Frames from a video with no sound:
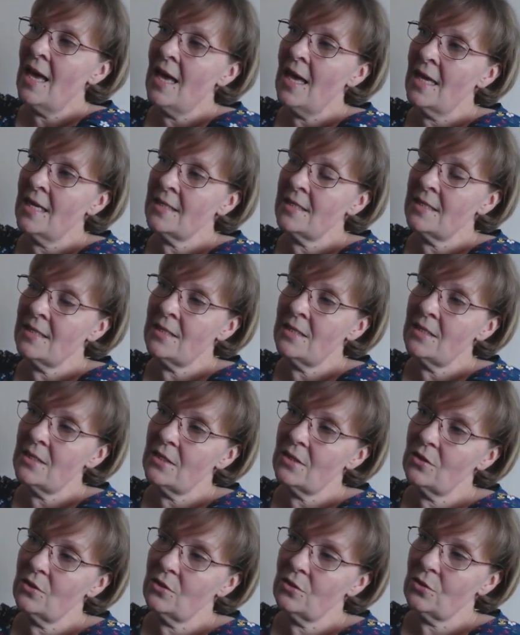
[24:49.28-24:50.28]
and
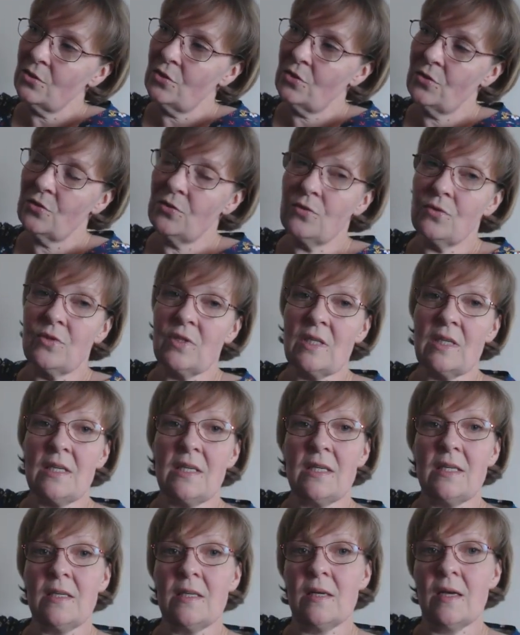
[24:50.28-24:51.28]
do
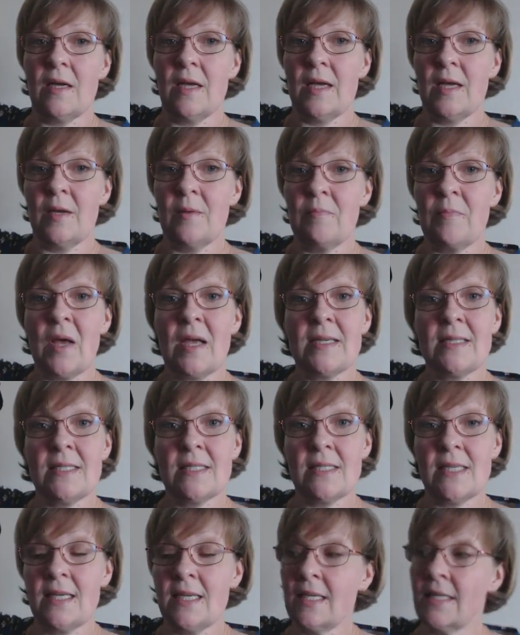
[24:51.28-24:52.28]
the
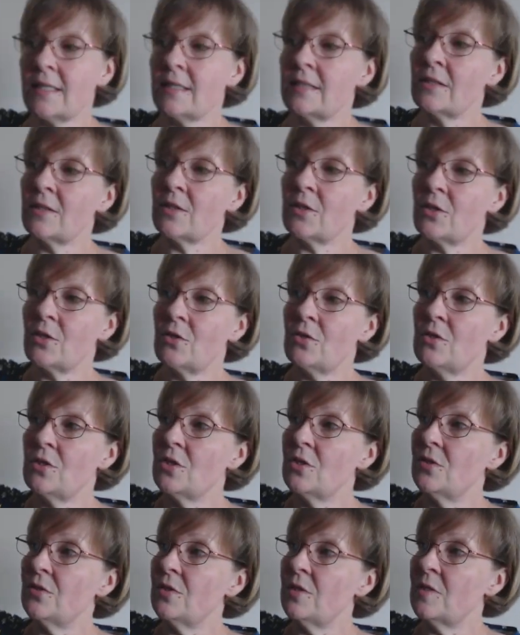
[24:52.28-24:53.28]
binding. You
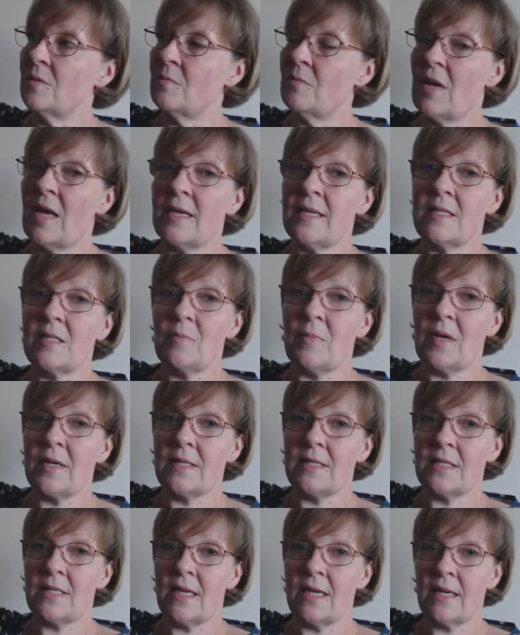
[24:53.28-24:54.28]
use bias
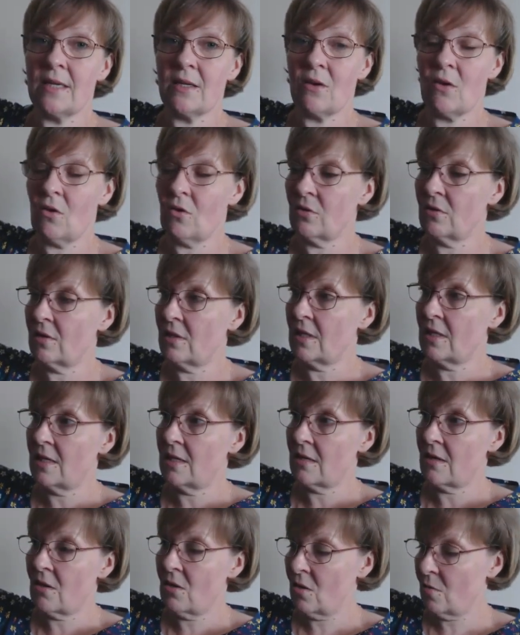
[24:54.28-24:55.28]
binding on
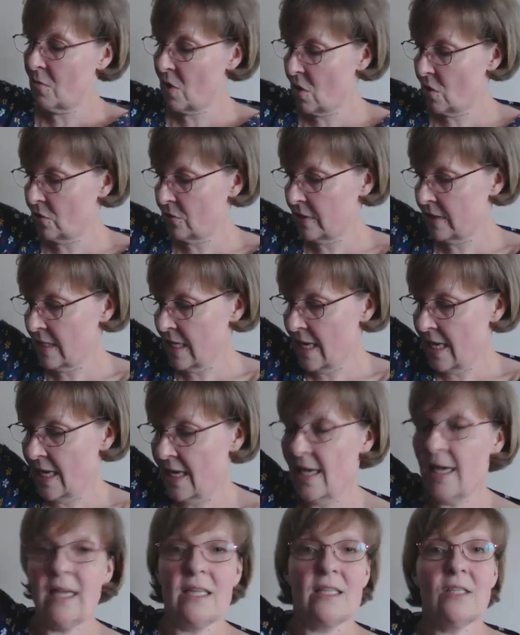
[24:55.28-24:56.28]
the armholes
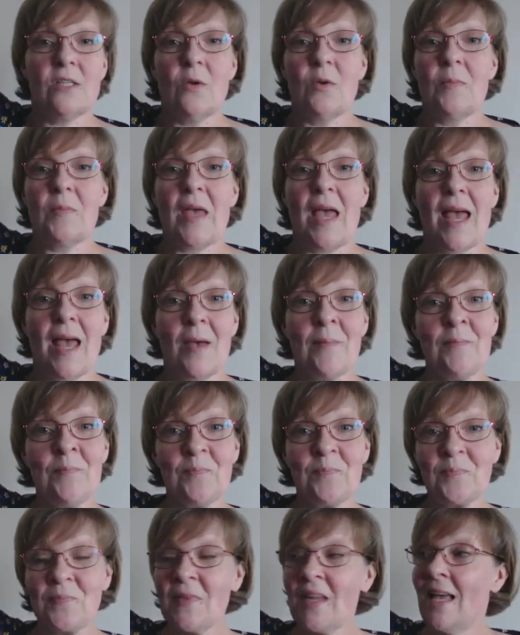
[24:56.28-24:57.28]
and sew up the hem,
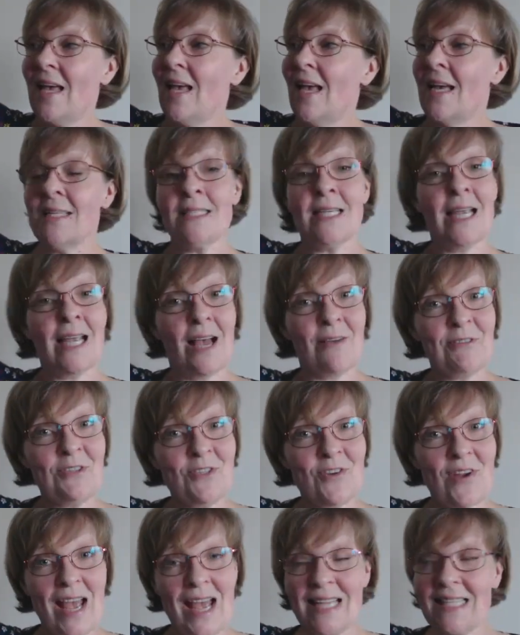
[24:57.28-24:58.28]
and I have a
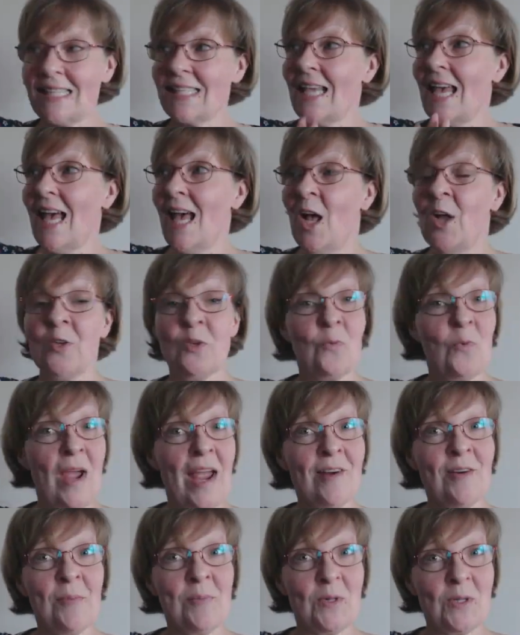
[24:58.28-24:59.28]
dress, and a
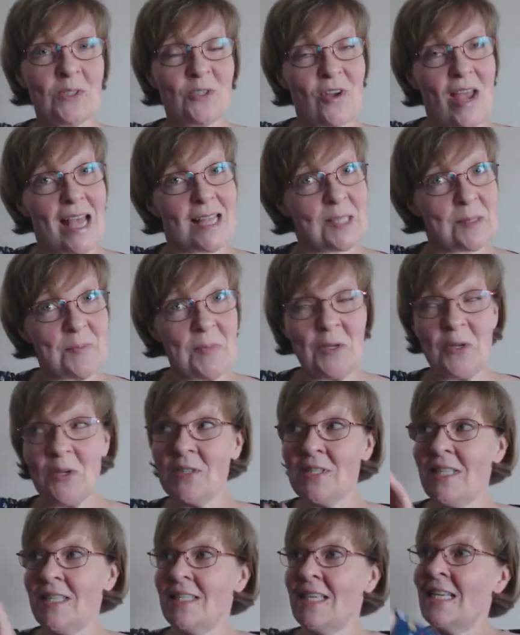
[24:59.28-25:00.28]
wearable dress,
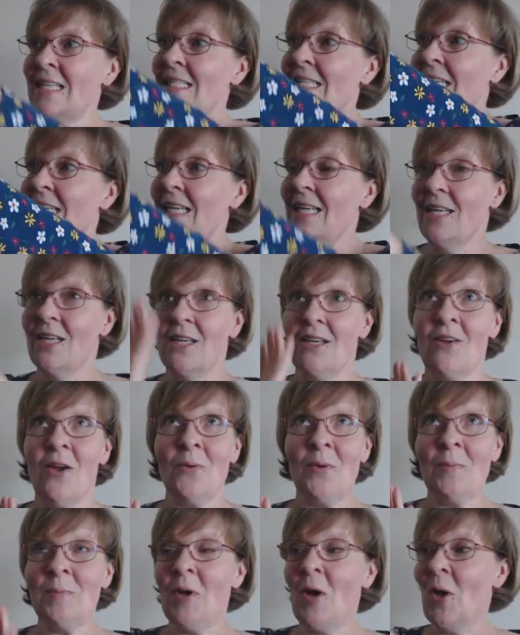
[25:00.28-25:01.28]
because it does, lo
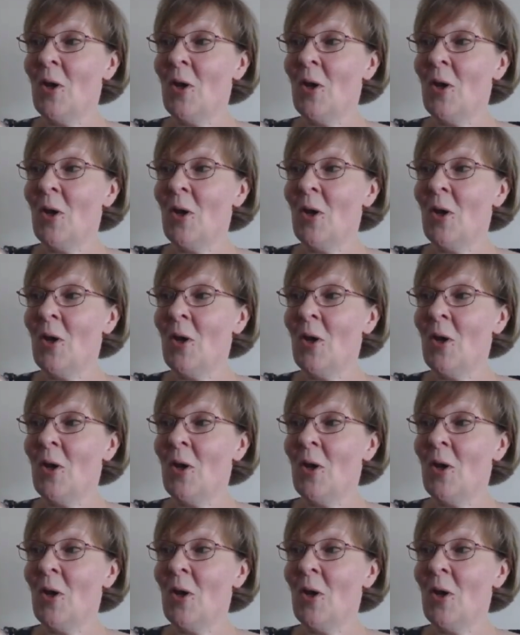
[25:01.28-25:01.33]
and